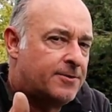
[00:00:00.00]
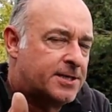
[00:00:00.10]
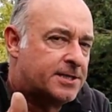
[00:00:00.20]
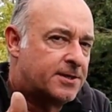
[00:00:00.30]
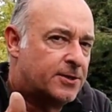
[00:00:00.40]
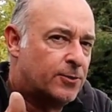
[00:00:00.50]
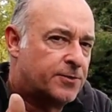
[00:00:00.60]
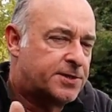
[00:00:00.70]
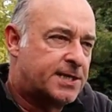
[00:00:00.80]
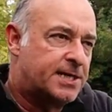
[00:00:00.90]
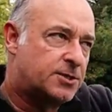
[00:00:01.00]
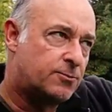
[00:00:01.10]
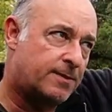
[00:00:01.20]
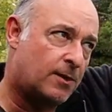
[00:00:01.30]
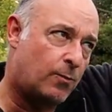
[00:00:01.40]
into the North Sea, so
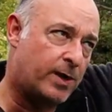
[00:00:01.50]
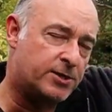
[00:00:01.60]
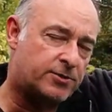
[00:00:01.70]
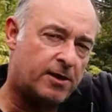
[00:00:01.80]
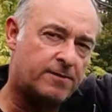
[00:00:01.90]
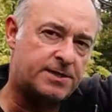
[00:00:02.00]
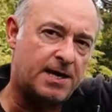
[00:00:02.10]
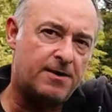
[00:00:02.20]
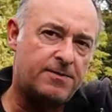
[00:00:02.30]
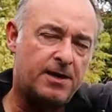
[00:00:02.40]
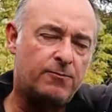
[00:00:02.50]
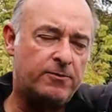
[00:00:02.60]
when that wind drives down there,